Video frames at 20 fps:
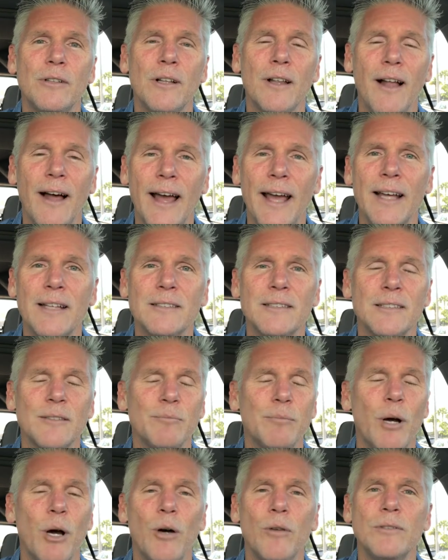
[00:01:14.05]
clients
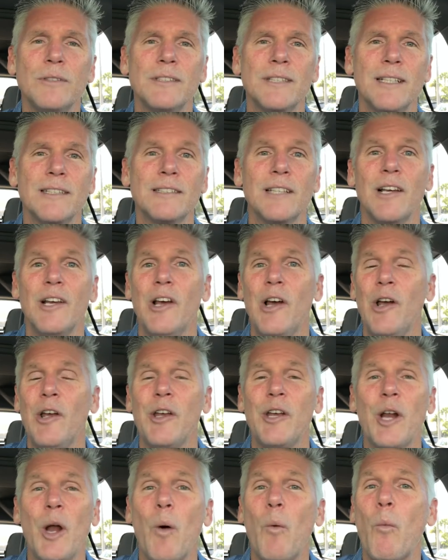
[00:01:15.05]
and posts is,
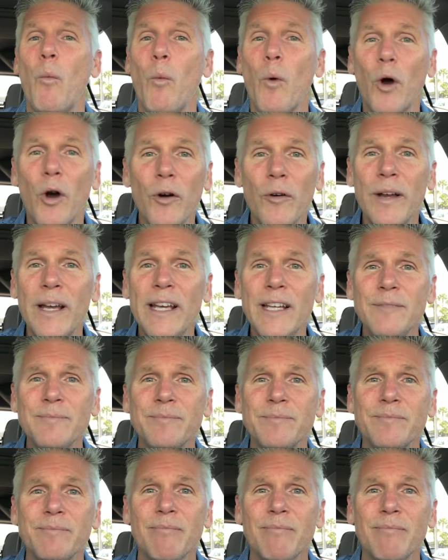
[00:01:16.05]
you know, worry